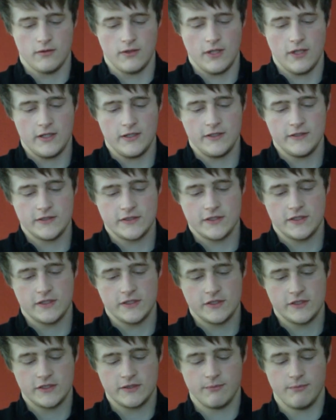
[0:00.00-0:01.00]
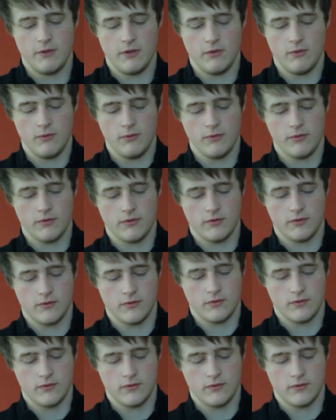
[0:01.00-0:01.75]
nice smooth